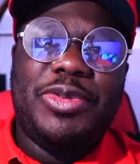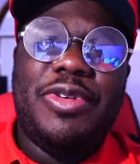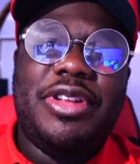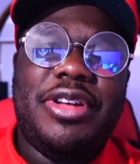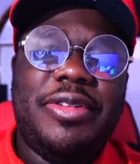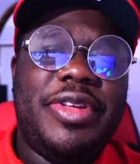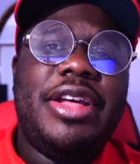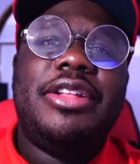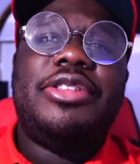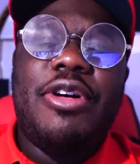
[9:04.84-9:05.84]
you want to
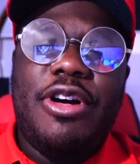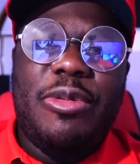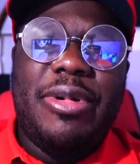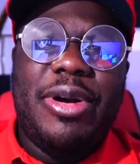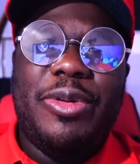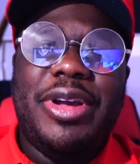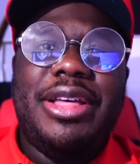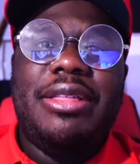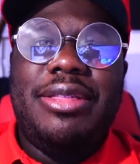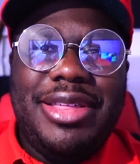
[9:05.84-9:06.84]
talk about,
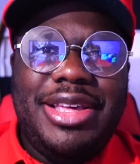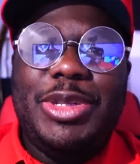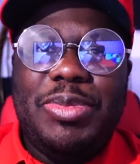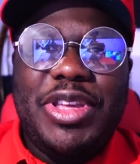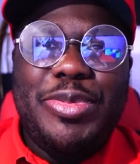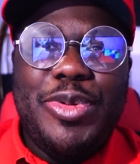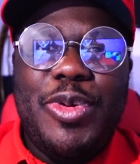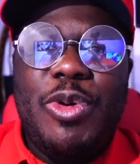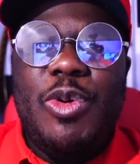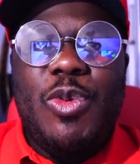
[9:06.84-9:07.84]
these
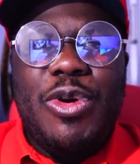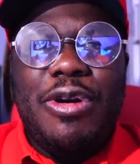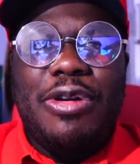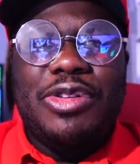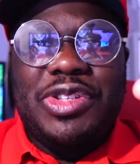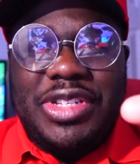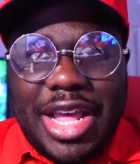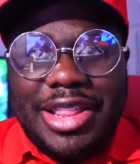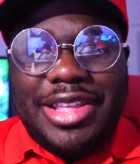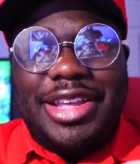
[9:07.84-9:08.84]
people were
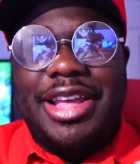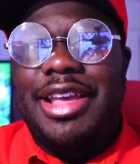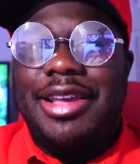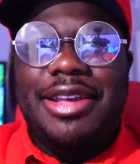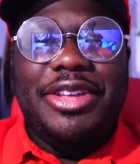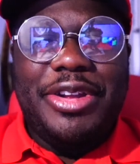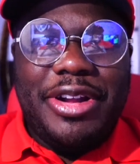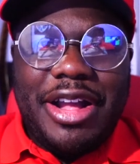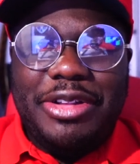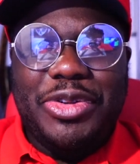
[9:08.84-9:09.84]
selling
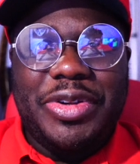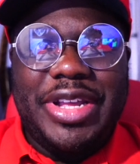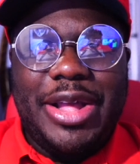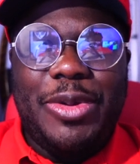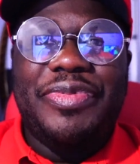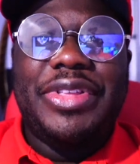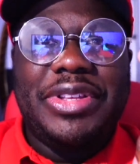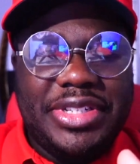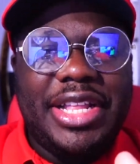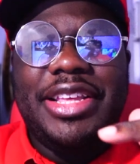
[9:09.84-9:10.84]
your country out,
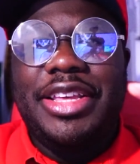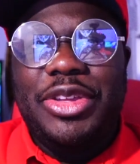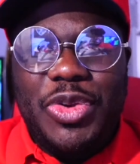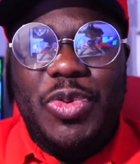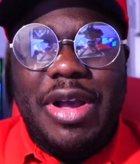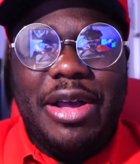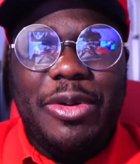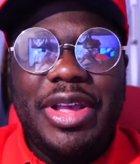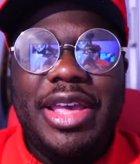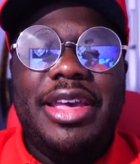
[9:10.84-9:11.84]
selling you
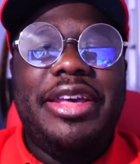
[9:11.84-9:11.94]
out,